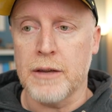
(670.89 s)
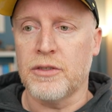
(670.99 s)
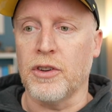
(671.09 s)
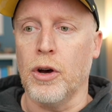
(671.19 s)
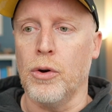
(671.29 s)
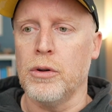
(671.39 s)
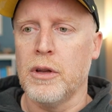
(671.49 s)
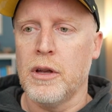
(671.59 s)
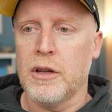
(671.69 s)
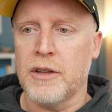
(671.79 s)
So
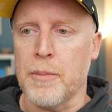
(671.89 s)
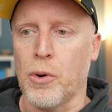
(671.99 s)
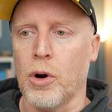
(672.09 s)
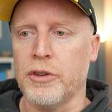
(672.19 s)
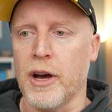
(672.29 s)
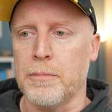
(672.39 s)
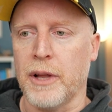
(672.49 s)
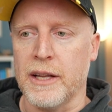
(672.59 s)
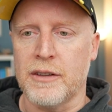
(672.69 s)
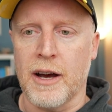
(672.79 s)

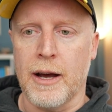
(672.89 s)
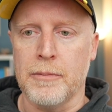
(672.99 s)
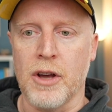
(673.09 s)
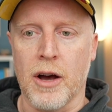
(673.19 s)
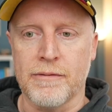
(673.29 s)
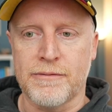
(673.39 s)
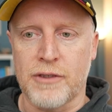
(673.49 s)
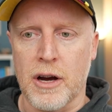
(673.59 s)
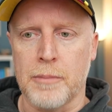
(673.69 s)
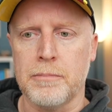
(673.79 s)

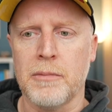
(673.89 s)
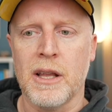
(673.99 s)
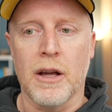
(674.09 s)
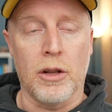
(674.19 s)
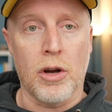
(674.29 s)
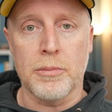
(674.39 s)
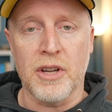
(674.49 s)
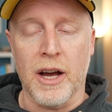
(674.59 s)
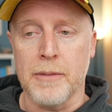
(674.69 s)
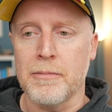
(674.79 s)
Temporal.PlainTime.from alarm time,